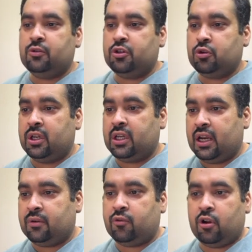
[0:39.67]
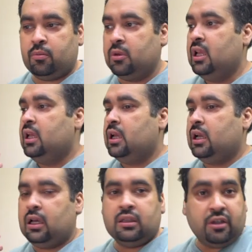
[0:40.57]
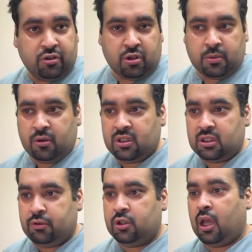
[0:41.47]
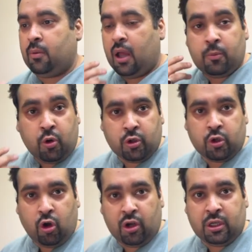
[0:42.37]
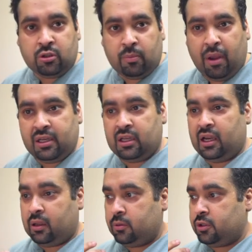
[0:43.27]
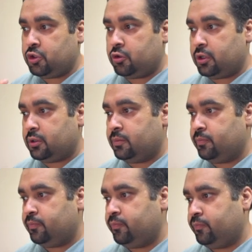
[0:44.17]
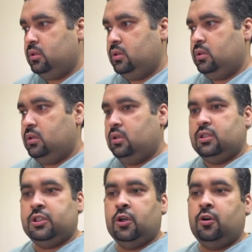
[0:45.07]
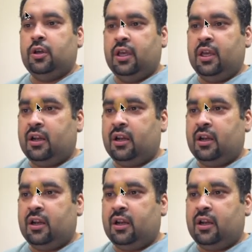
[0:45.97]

which you can get from the description of this video. Now I'm going to log in into the panel and I'm going to show it. So here